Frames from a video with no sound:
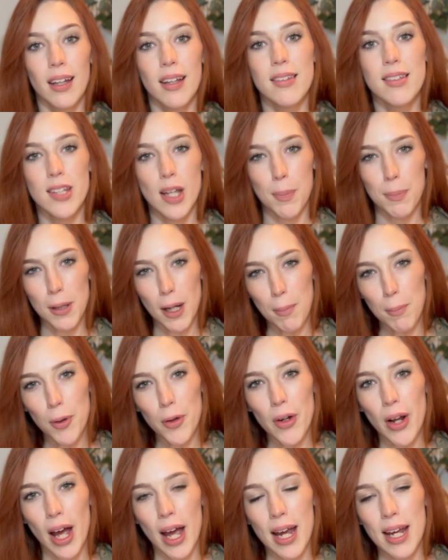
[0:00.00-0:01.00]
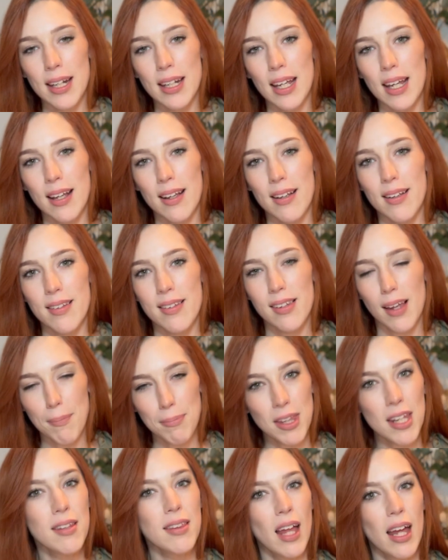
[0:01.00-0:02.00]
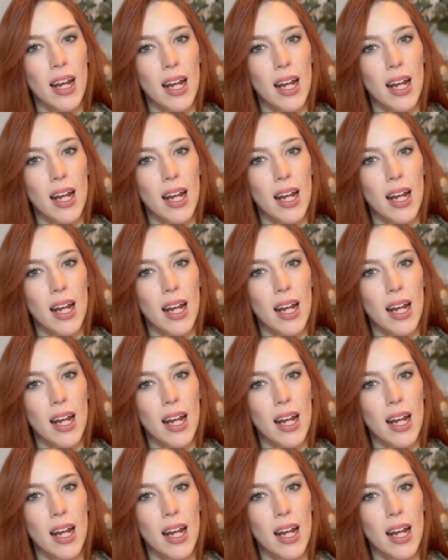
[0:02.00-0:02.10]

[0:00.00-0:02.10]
Tip number 9 is something that I